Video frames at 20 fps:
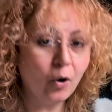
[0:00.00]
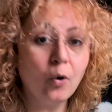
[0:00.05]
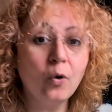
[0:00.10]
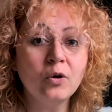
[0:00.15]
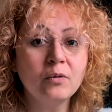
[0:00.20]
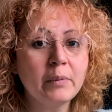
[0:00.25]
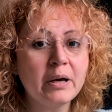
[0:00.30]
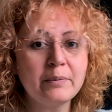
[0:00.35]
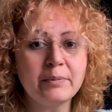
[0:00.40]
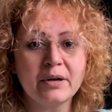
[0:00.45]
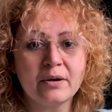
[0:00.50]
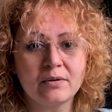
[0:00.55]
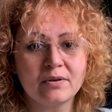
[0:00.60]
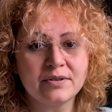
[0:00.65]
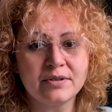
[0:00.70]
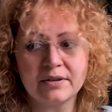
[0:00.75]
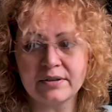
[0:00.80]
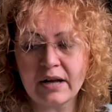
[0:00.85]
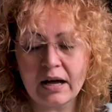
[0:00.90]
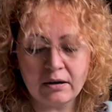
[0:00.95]
All my
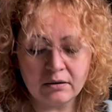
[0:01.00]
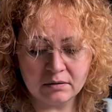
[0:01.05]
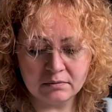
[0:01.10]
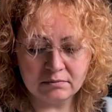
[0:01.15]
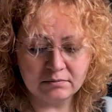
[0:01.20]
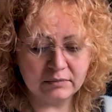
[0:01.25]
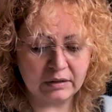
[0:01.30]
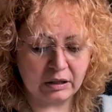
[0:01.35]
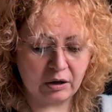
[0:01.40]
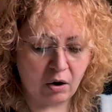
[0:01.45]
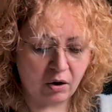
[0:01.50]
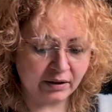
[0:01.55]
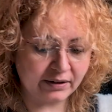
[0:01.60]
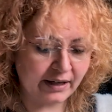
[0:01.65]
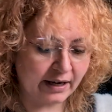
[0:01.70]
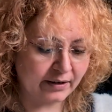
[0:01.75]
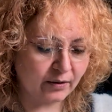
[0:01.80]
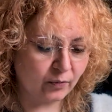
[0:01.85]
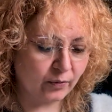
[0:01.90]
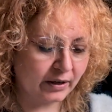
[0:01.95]
mirrors are now
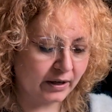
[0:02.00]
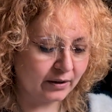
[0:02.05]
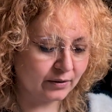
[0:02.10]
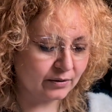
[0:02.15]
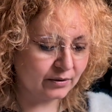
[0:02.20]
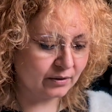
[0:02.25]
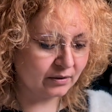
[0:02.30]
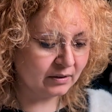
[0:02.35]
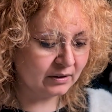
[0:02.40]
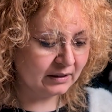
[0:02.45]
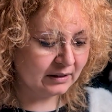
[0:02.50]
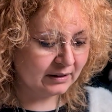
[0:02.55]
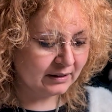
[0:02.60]
locked anyway, so